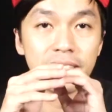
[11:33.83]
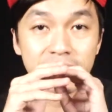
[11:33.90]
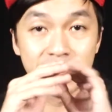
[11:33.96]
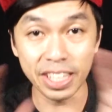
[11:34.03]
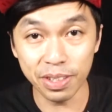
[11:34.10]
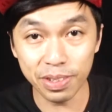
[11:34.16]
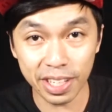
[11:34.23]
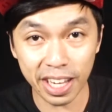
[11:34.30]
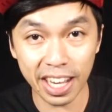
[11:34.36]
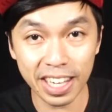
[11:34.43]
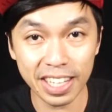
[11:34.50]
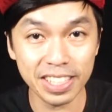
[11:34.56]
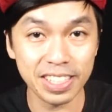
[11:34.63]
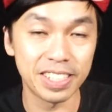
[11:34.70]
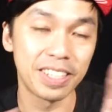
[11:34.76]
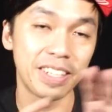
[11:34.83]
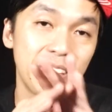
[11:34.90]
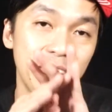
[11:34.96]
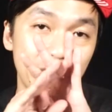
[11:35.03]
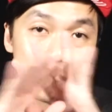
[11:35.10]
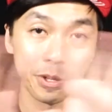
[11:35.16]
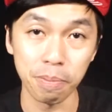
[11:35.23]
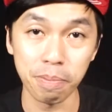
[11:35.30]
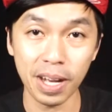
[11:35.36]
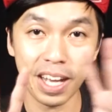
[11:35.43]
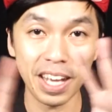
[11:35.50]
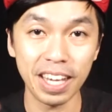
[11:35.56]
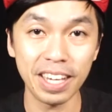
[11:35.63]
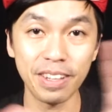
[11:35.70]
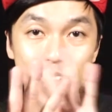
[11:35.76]
See you guys,
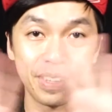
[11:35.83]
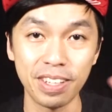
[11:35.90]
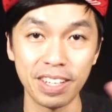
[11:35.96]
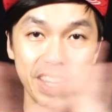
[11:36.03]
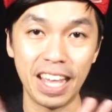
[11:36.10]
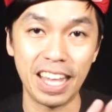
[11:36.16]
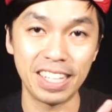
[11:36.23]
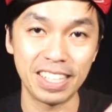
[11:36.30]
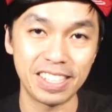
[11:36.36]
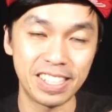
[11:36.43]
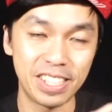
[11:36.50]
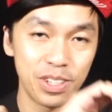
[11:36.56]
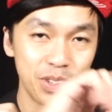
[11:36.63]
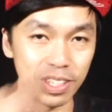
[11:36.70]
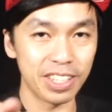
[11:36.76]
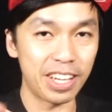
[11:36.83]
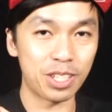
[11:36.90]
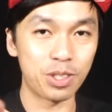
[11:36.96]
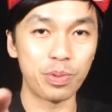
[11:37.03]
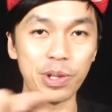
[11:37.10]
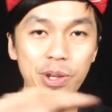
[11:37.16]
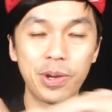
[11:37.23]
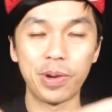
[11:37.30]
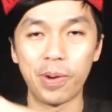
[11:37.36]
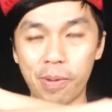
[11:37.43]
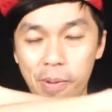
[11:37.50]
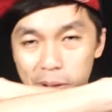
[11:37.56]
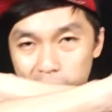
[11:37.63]
goodbye, and see you in the next video.